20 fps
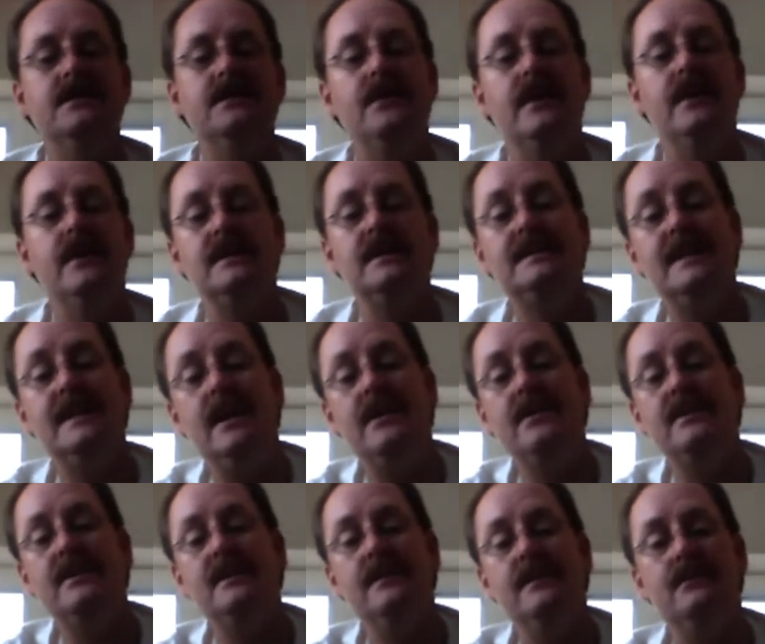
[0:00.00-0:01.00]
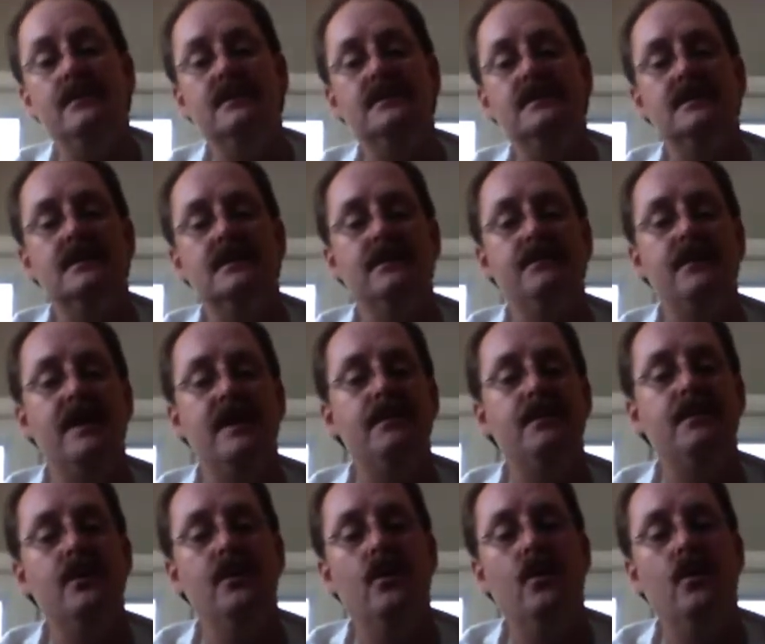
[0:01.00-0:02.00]
if you can tell the difference in the
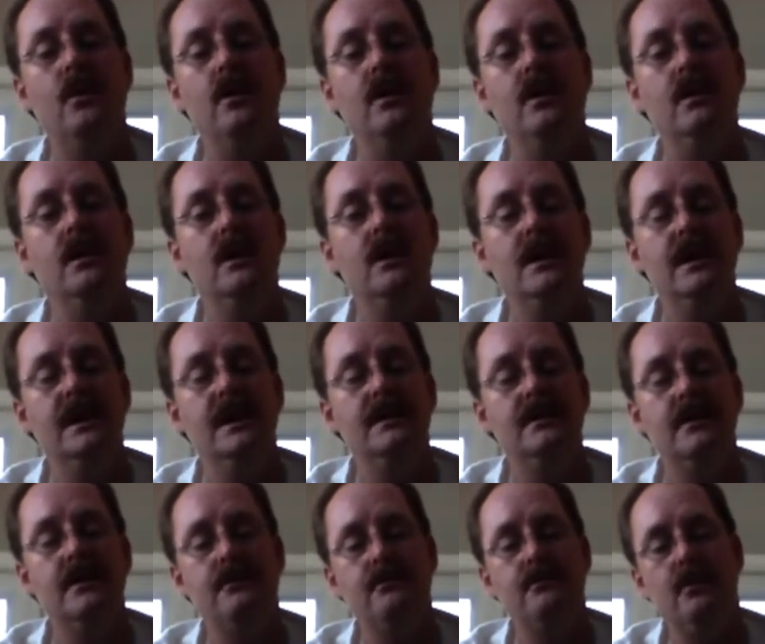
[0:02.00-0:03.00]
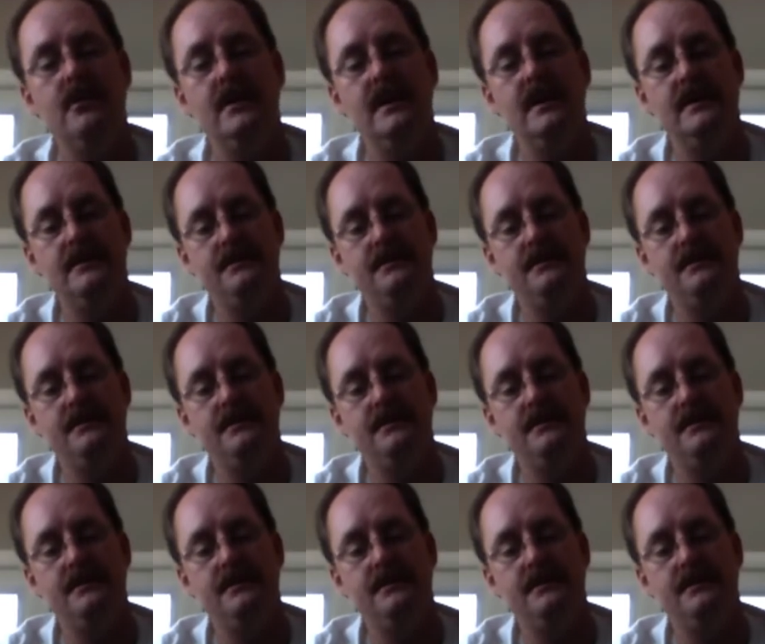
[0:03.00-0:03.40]
vapor or in the throat hit.